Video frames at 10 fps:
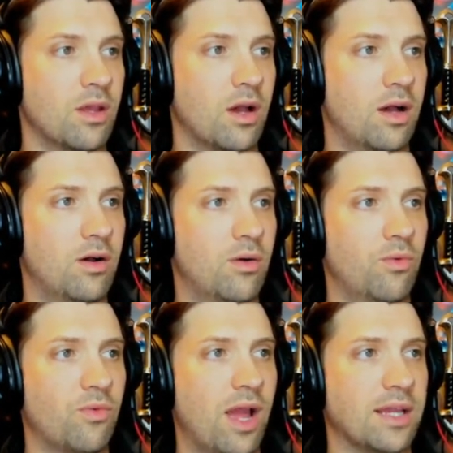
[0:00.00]

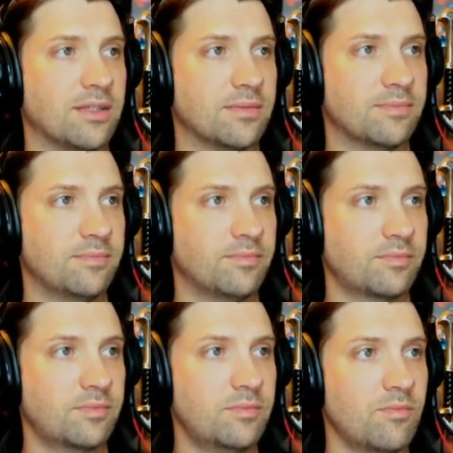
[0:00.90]
All right.
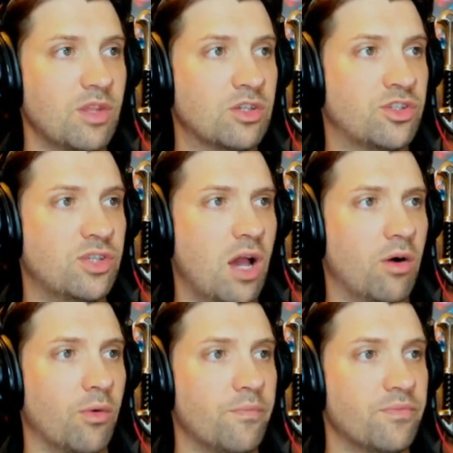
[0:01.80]

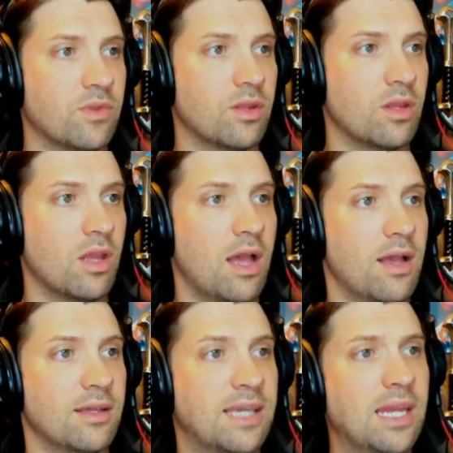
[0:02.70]
So
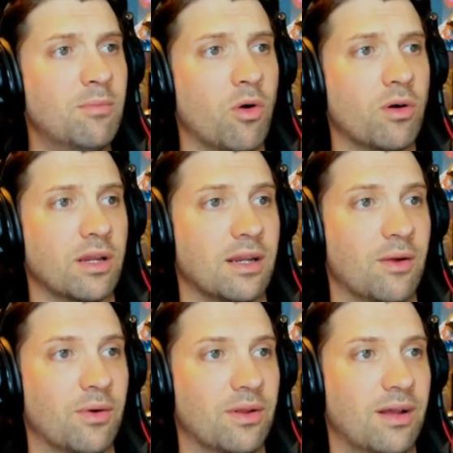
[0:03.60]
Katie Morgan
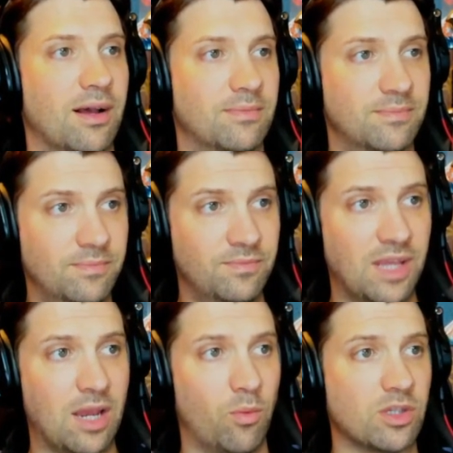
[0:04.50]

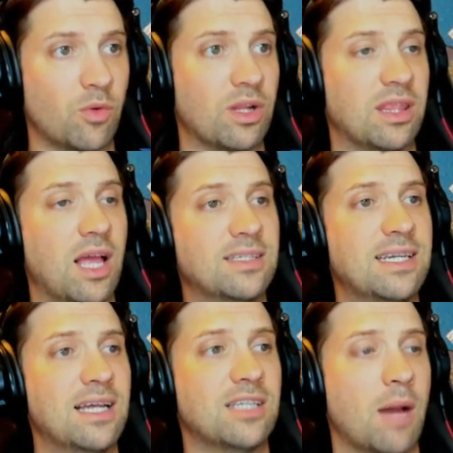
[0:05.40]
was a
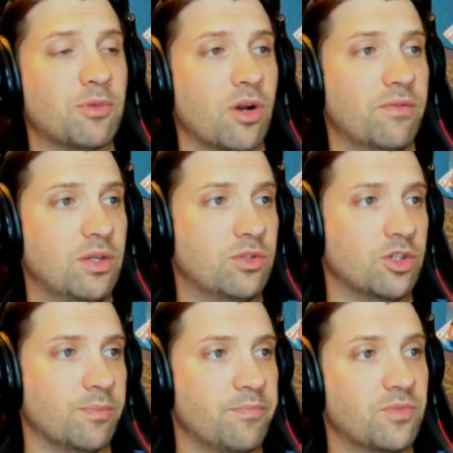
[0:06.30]
reluctant adopter of
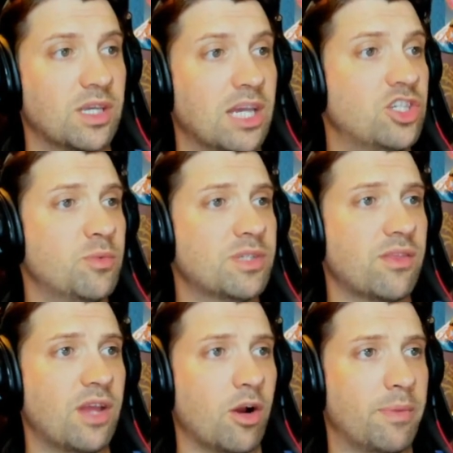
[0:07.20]
YouTube. Okay, she was a
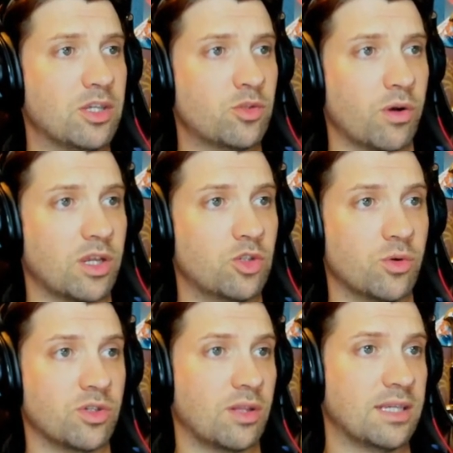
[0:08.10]
therapist working
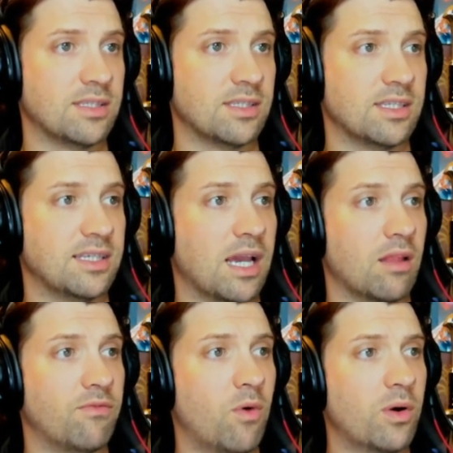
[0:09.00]
towards a license in
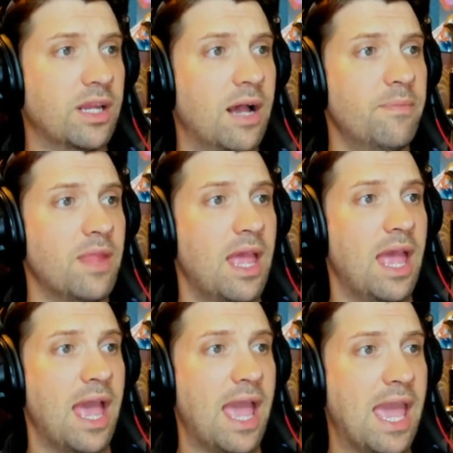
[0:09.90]
California,
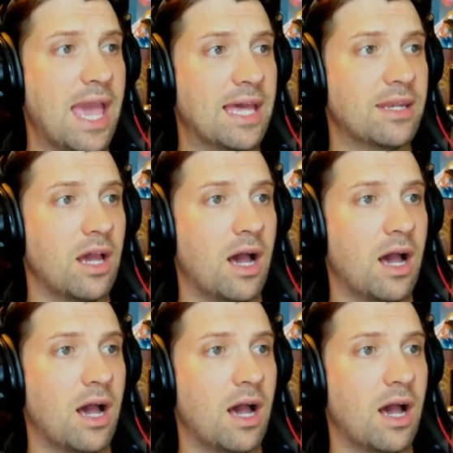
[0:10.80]
and